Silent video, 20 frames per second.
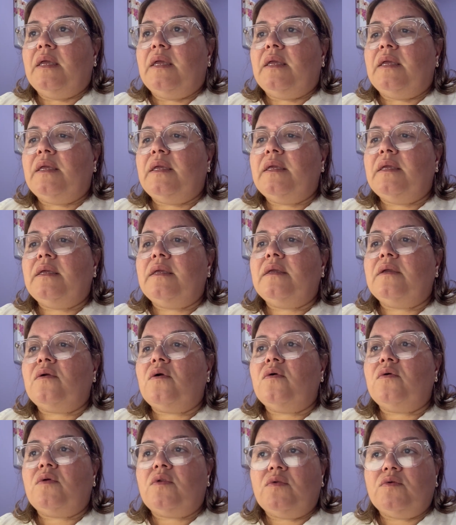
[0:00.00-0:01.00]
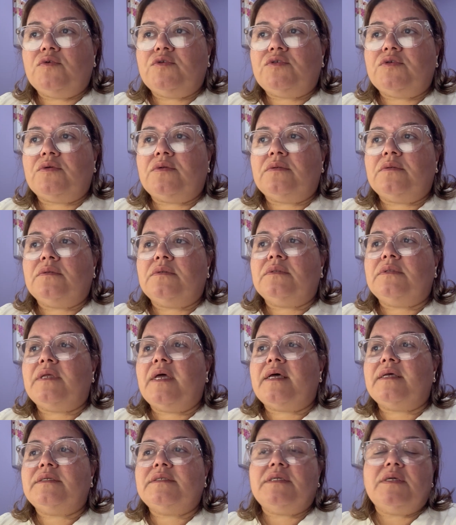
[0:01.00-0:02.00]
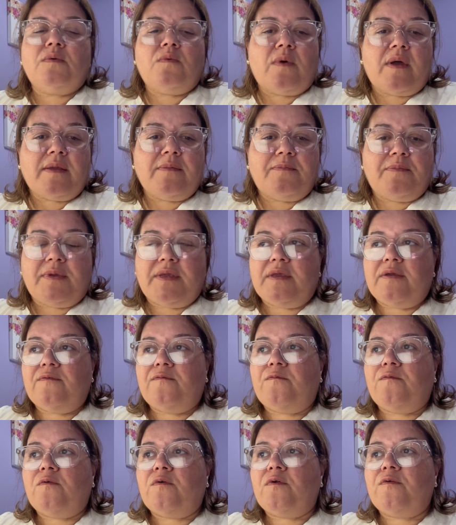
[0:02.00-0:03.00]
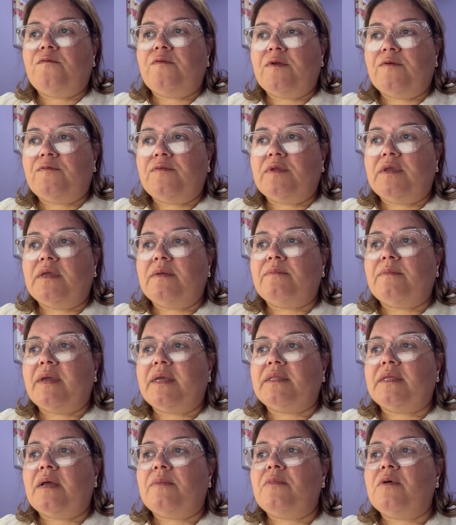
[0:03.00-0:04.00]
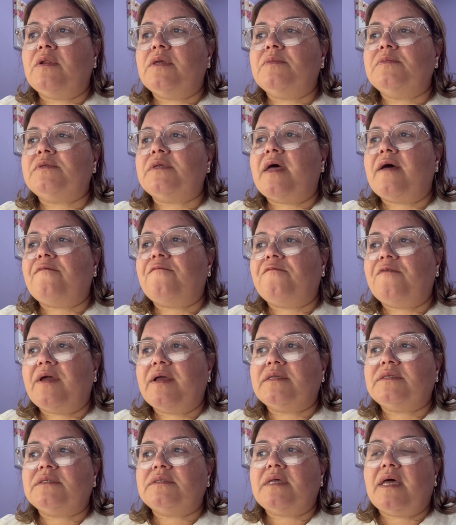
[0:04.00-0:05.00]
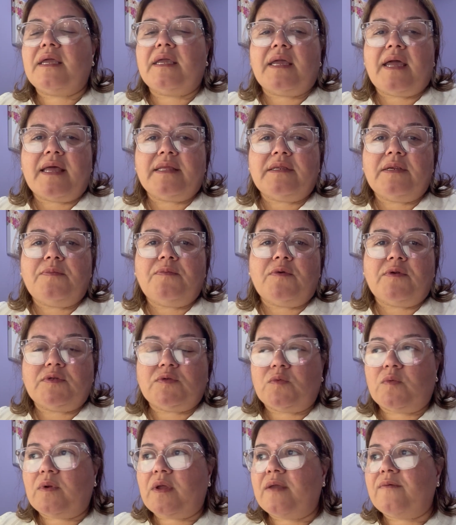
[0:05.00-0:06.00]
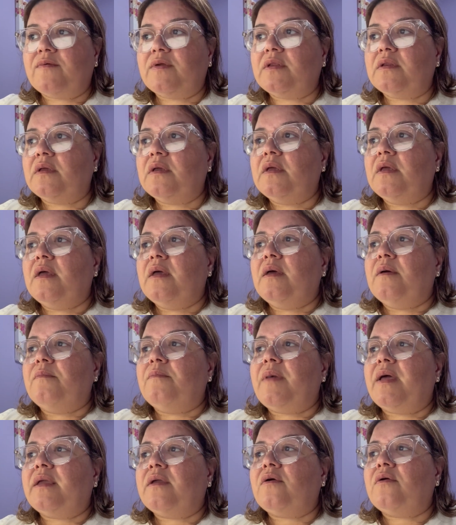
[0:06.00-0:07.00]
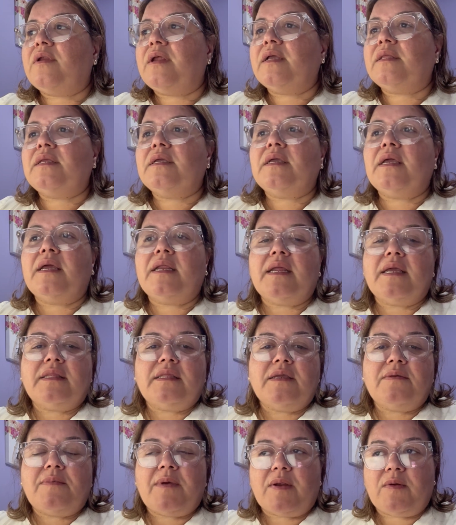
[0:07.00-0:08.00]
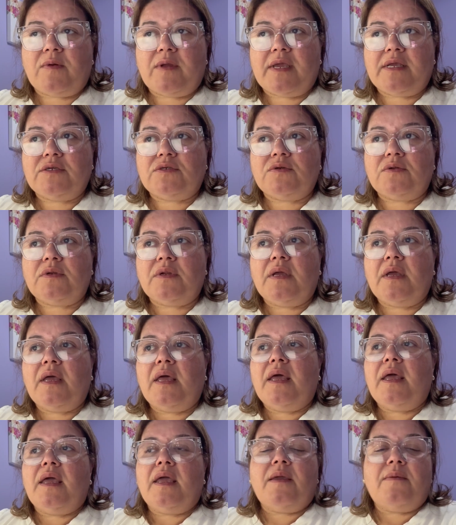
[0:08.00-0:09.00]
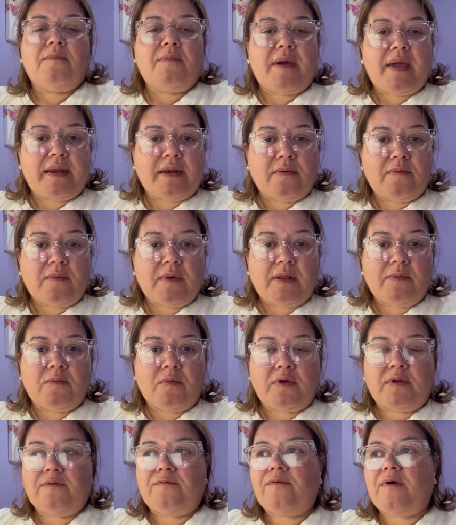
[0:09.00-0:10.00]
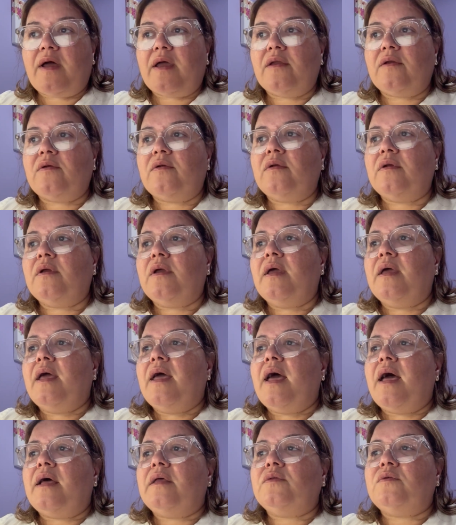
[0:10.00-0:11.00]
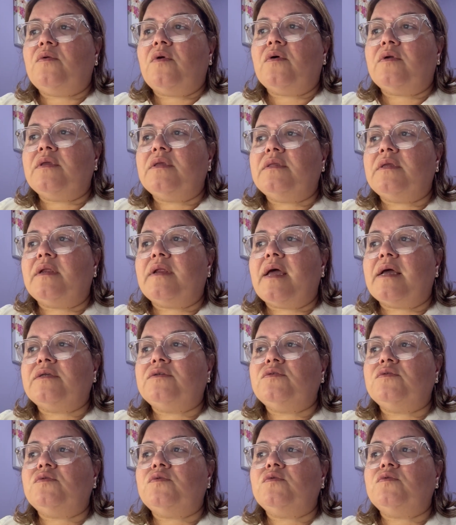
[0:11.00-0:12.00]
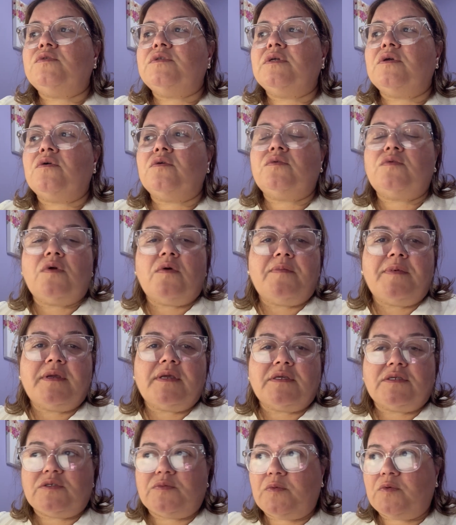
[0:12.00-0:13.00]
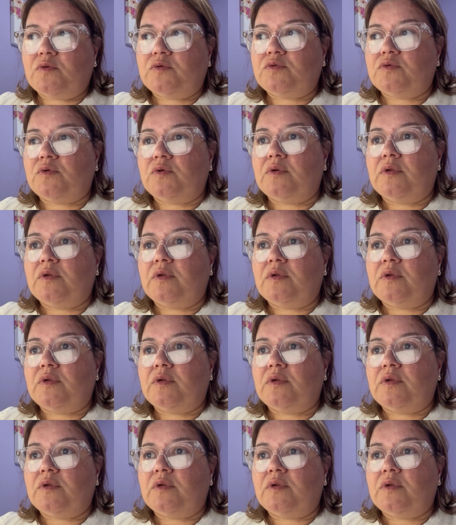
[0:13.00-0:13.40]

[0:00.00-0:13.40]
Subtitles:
In conclusion, the CYP450 metabolism affects psychiatric prescribing by connecting genetic variation, environmental modifier, and drug interaction to psychotropic exposure.